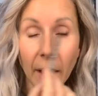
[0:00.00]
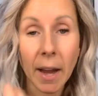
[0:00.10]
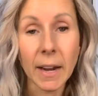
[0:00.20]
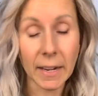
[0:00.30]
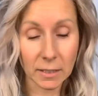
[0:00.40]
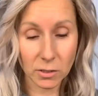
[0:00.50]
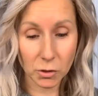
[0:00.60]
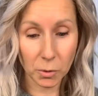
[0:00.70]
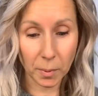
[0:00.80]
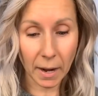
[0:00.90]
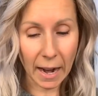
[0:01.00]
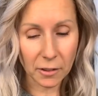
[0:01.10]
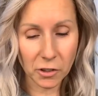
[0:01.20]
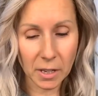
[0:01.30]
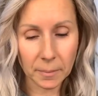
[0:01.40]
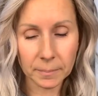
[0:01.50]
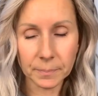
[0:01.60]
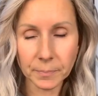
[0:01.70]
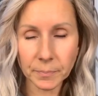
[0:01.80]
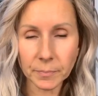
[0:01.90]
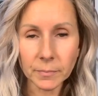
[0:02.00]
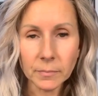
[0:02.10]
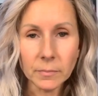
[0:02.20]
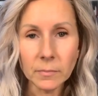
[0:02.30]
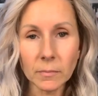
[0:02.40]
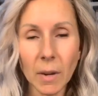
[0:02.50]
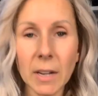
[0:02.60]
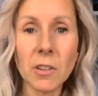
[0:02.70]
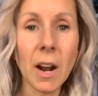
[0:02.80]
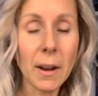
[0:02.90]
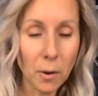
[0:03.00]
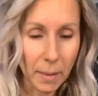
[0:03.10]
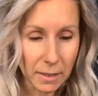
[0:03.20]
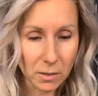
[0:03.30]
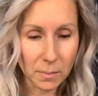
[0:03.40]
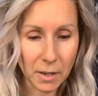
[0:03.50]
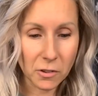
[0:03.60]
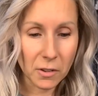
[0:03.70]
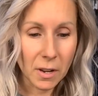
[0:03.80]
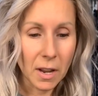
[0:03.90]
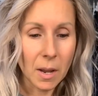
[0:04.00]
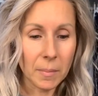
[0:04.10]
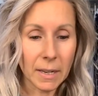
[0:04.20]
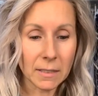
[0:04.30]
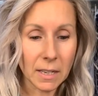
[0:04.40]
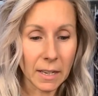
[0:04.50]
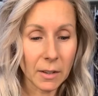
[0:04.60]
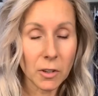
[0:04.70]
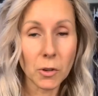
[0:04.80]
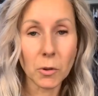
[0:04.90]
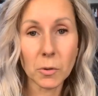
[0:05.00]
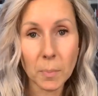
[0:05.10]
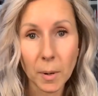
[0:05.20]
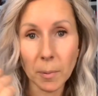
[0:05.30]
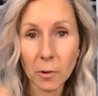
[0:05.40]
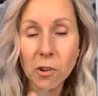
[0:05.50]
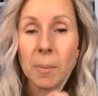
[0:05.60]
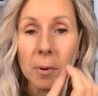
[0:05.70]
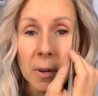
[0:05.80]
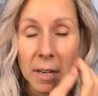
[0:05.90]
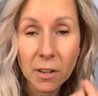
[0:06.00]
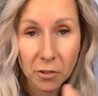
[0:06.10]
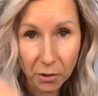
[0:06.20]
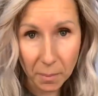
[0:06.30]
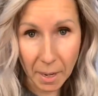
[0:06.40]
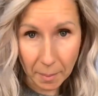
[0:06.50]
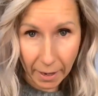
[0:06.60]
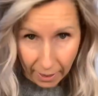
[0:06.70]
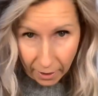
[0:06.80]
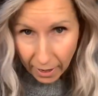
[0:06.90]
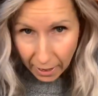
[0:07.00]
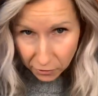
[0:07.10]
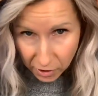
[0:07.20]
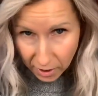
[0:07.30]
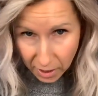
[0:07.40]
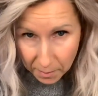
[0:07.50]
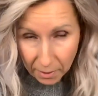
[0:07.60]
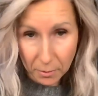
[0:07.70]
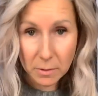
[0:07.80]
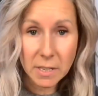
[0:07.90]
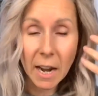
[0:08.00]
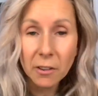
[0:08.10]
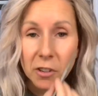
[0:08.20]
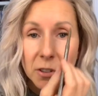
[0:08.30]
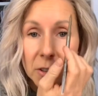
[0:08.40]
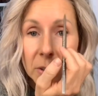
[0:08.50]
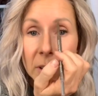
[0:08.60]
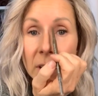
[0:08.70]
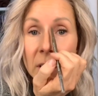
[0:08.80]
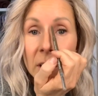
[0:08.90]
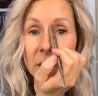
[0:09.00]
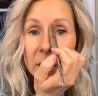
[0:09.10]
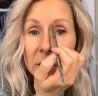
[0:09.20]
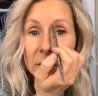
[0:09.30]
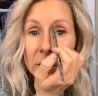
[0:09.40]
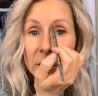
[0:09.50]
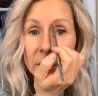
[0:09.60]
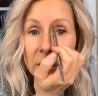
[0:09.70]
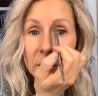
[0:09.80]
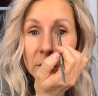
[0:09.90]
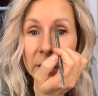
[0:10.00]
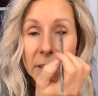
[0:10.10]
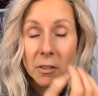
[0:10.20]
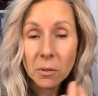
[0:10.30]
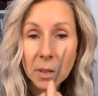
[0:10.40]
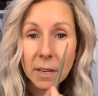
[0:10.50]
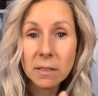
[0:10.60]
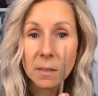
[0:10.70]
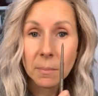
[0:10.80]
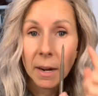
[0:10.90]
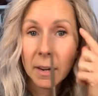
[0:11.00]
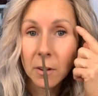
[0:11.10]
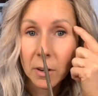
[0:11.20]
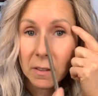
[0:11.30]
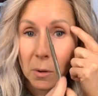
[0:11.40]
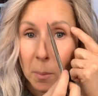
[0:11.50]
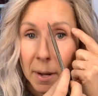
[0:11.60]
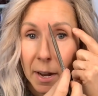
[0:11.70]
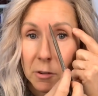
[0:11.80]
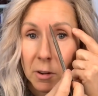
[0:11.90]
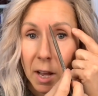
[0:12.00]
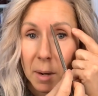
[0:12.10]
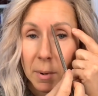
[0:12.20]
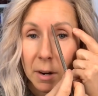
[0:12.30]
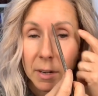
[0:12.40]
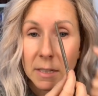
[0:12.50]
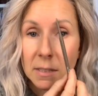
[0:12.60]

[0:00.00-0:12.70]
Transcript: It gets super ashy. I don't mind so much because I use purple shampoo and conditioner to make my hair ashy and keep my roots ashy too. So when I do this, you can see where my natural eyebrow is.